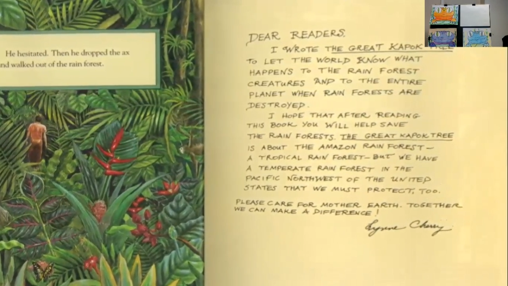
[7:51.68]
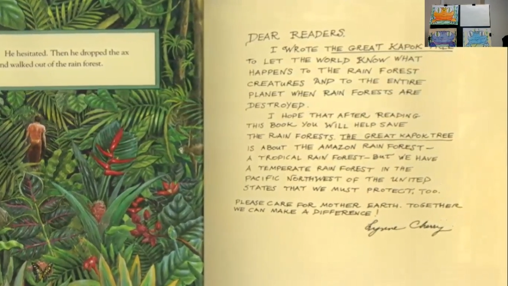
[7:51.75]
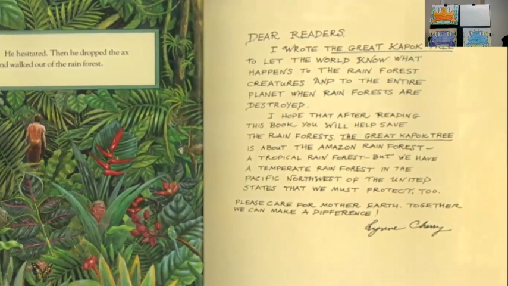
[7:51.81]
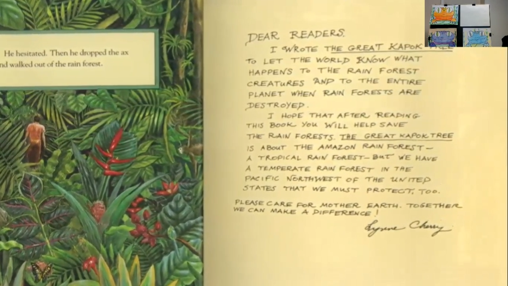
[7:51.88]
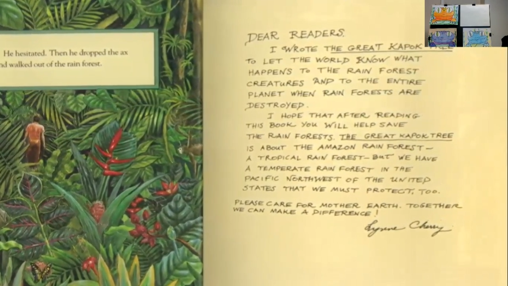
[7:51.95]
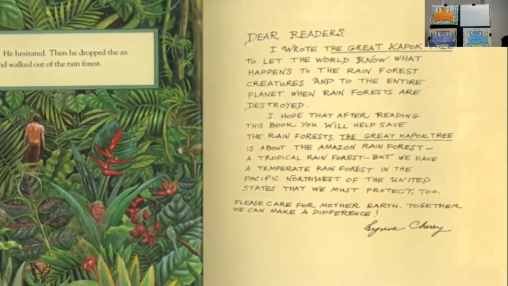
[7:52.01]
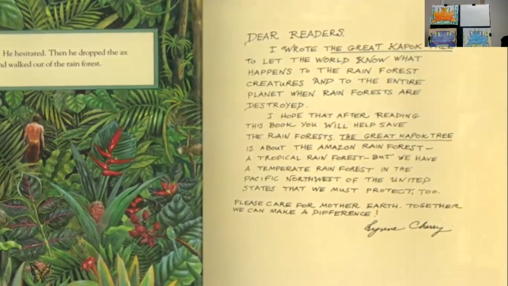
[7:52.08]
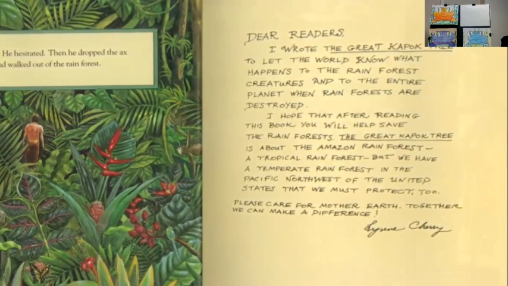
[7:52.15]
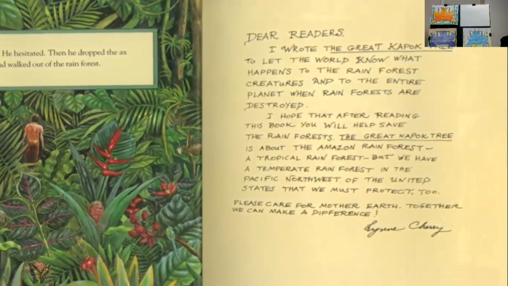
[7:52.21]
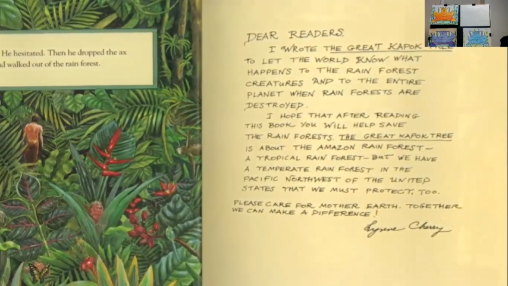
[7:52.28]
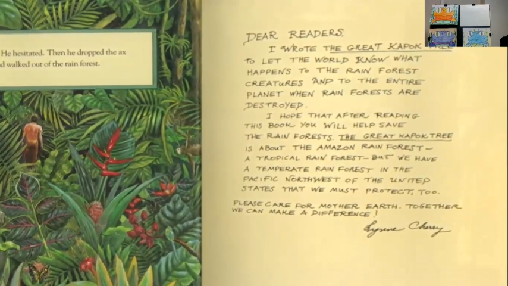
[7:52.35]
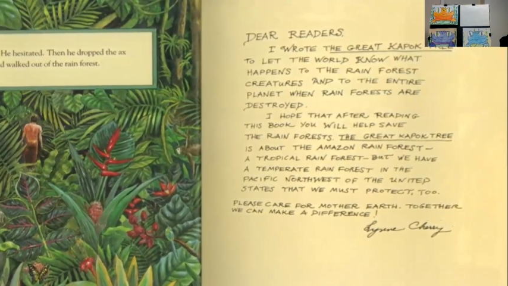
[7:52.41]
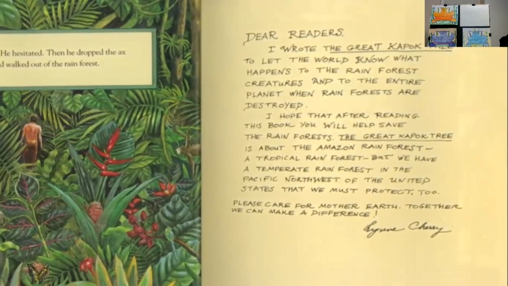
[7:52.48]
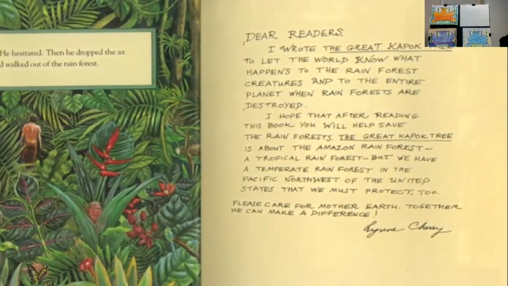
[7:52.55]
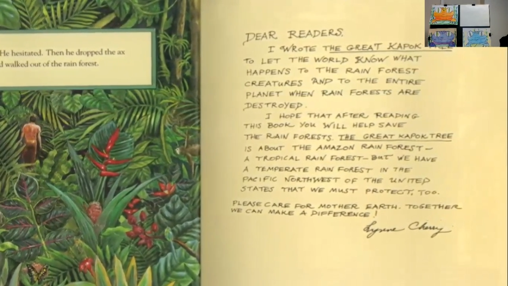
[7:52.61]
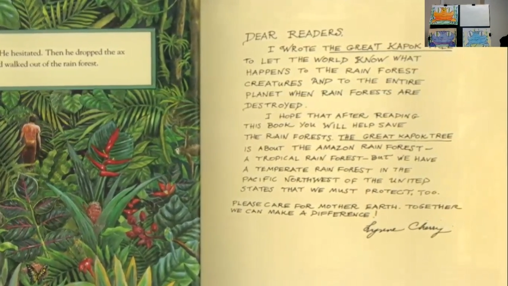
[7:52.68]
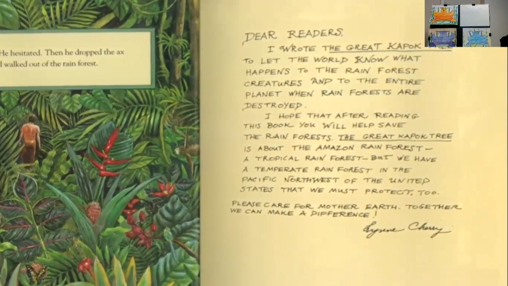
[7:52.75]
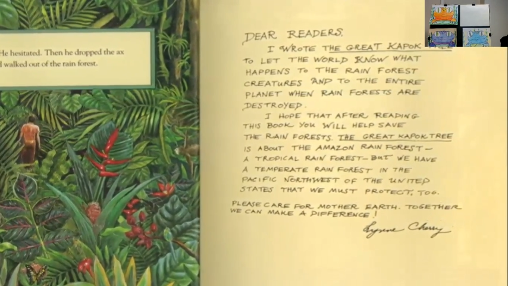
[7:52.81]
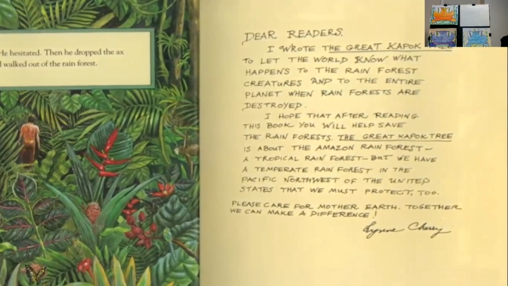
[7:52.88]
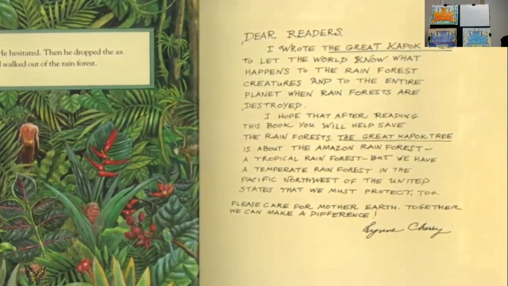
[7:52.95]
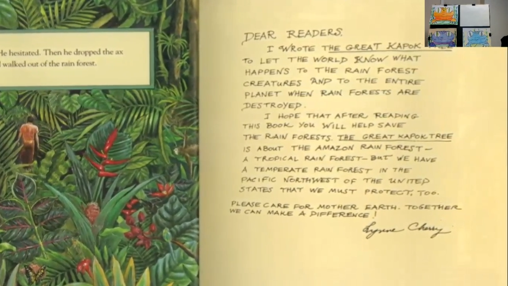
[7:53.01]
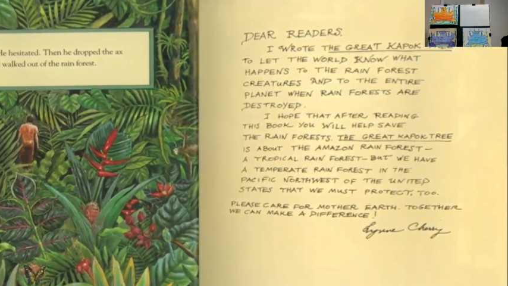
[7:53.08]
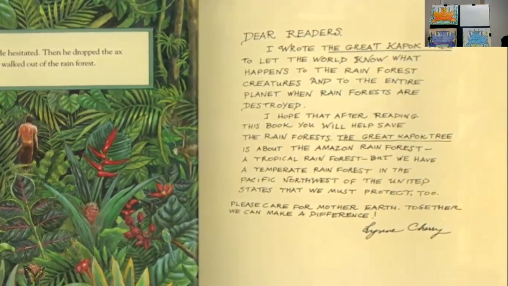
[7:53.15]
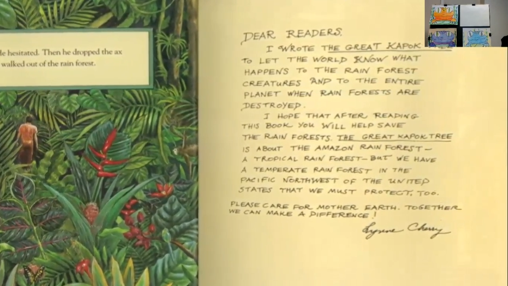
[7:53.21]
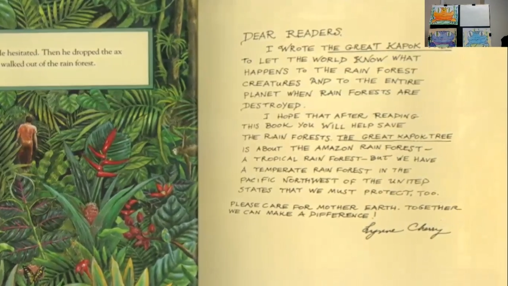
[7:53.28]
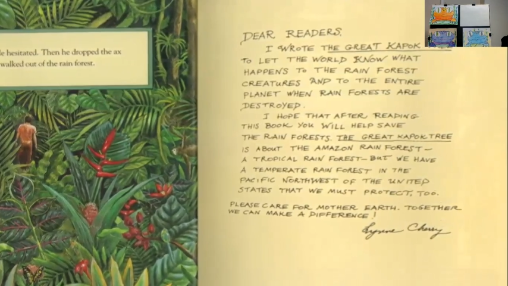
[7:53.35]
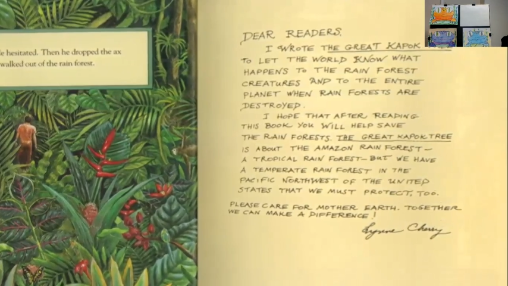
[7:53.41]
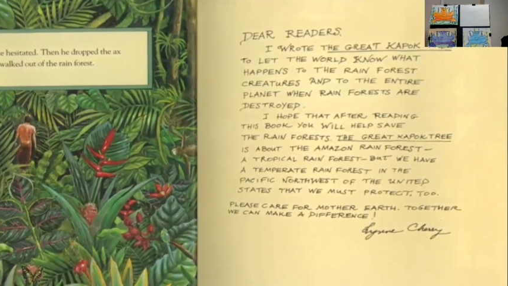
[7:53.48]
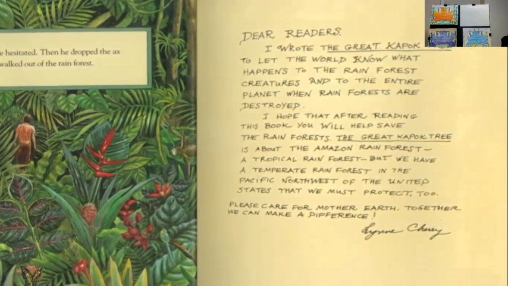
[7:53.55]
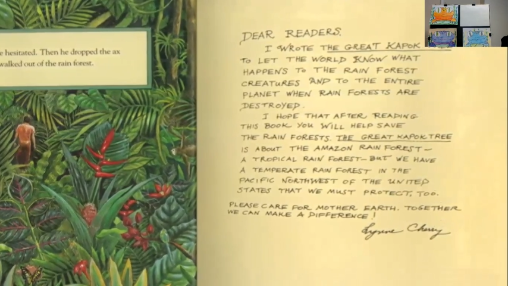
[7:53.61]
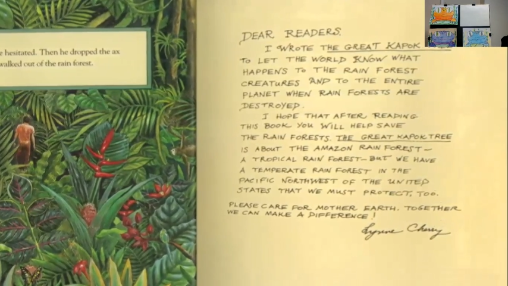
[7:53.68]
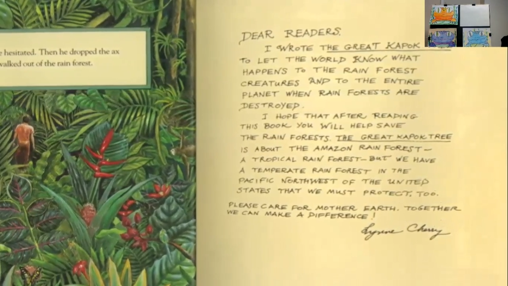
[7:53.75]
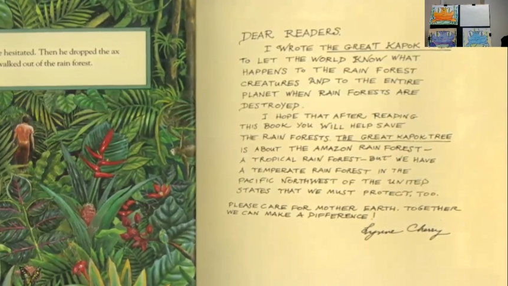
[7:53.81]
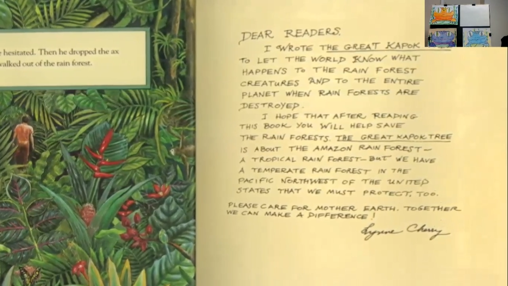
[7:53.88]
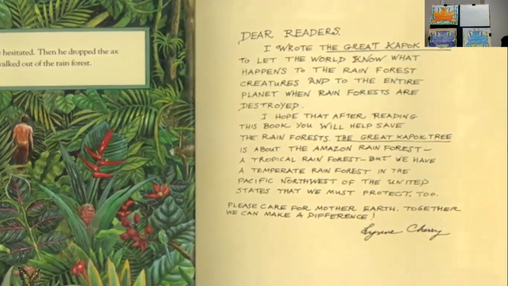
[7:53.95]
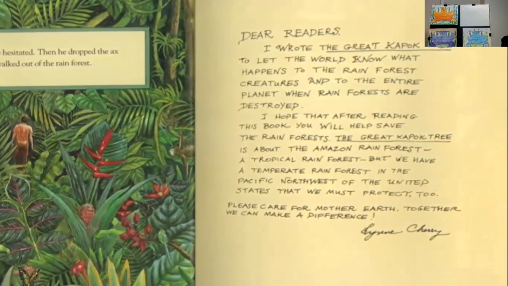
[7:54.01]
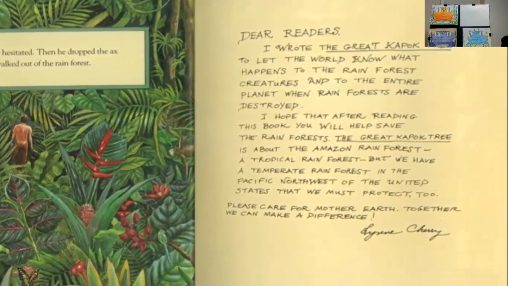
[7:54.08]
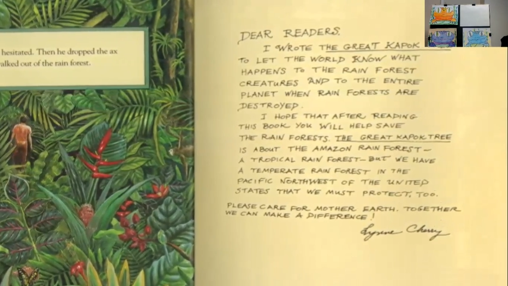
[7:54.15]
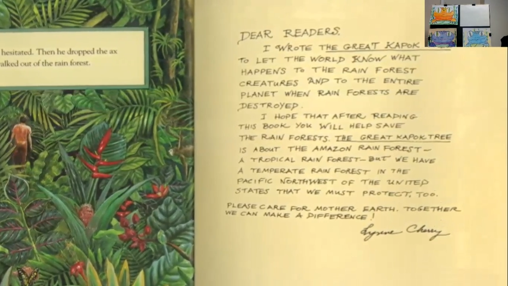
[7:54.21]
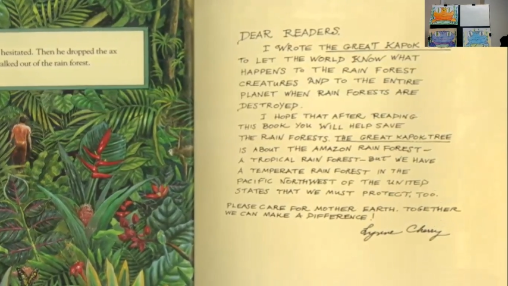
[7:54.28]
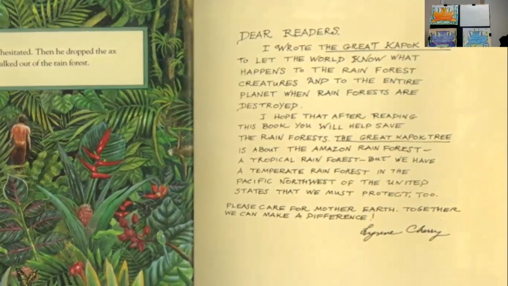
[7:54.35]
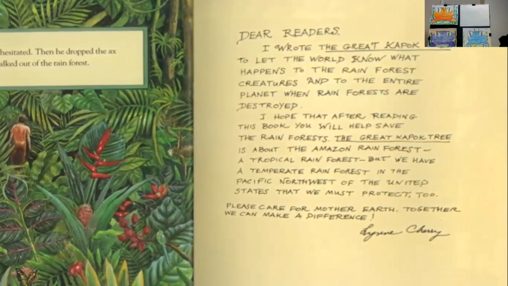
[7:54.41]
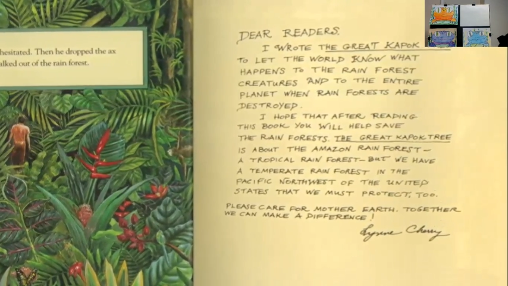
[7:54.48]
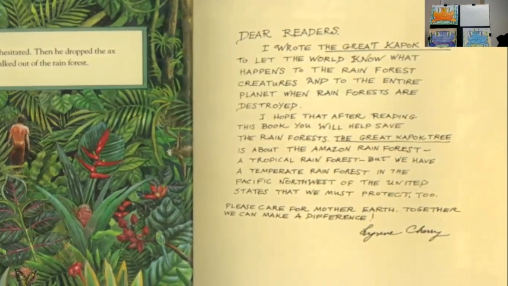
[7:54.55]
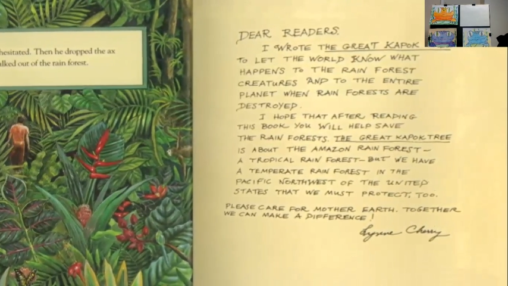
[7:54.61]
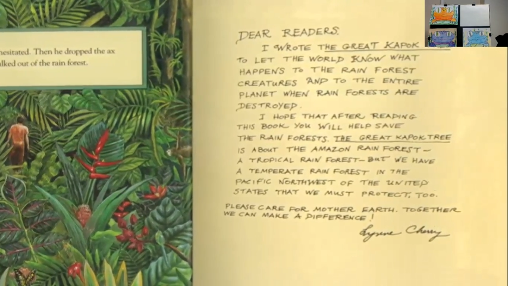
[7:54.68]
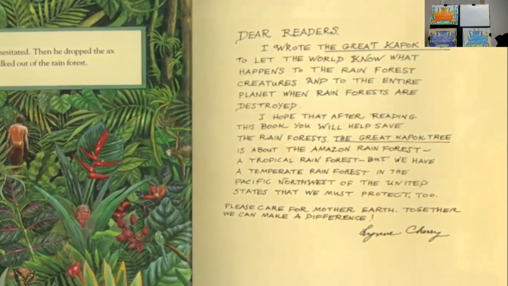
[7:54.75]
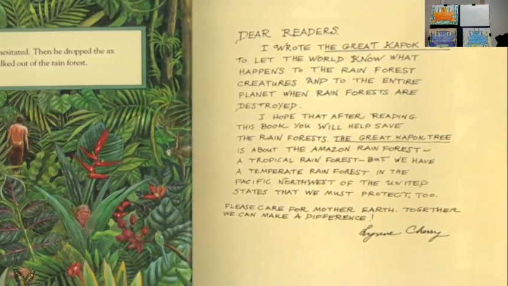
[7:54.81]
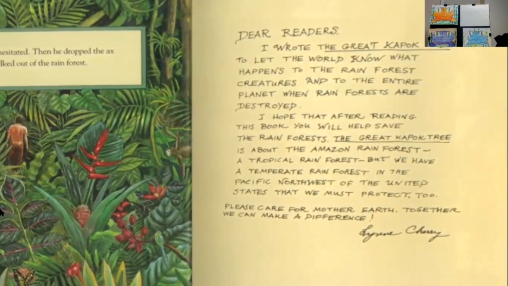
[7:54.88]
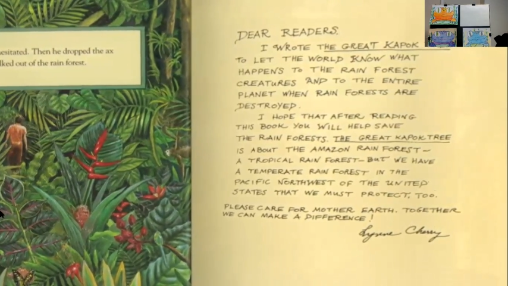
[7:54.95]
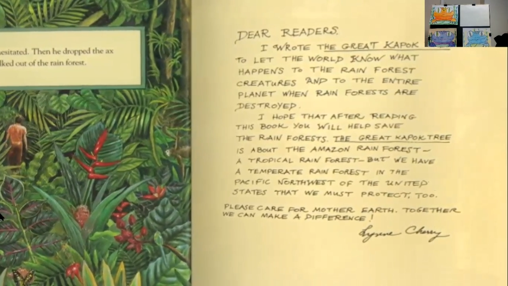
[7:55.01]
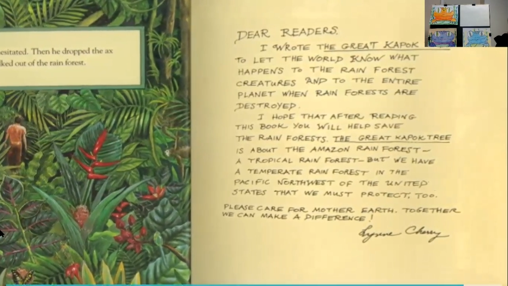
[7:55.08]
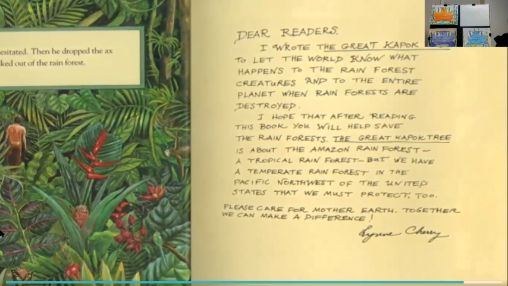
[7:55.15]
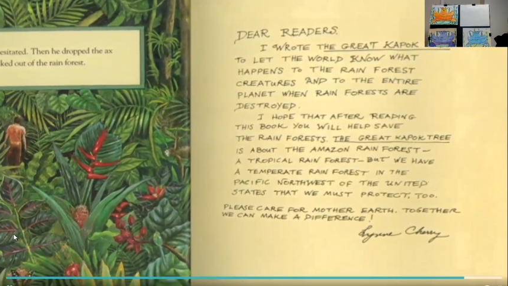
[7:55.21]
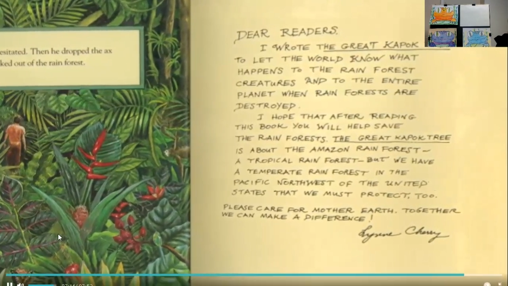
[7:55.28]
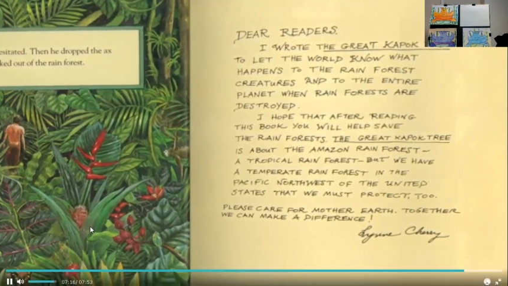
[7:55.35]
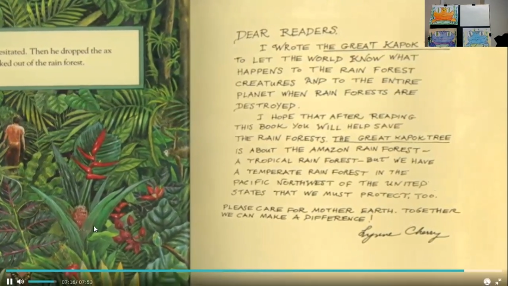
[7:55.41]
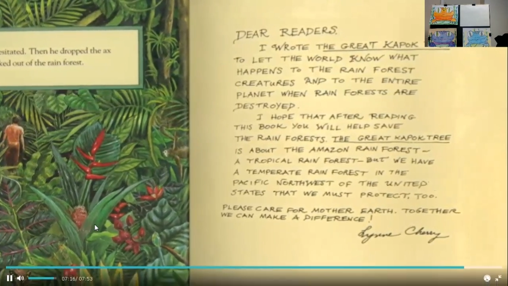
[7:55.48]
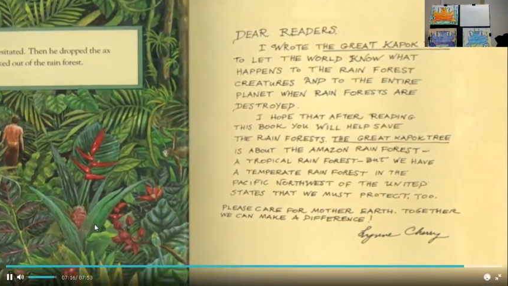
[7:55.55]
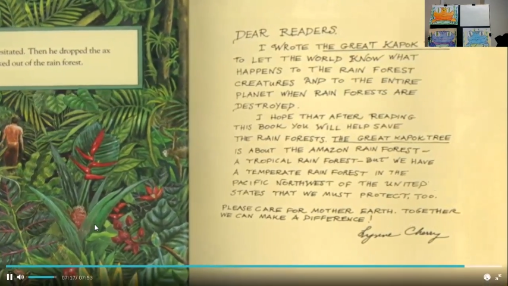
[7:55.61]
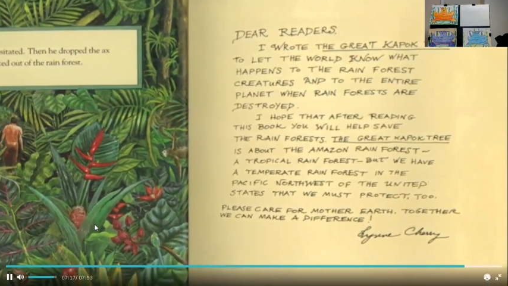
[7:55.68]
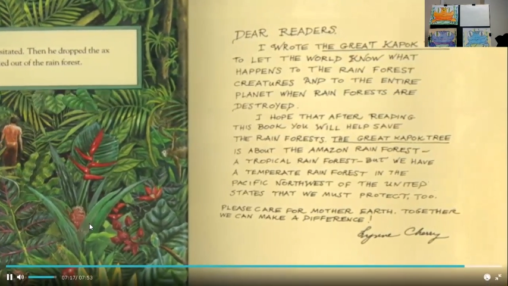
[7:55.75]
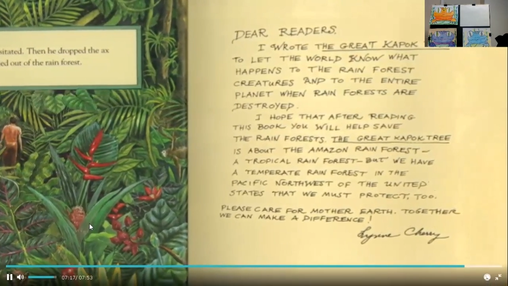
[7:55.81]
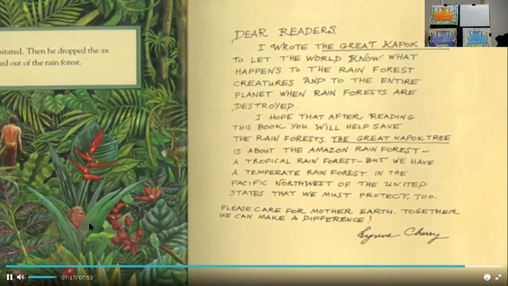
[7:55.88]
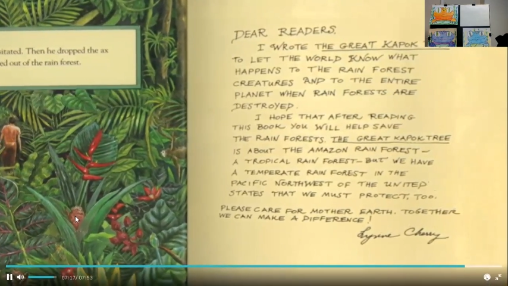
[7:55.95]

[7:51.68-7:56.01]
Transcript: Nobody's mouth can be seen.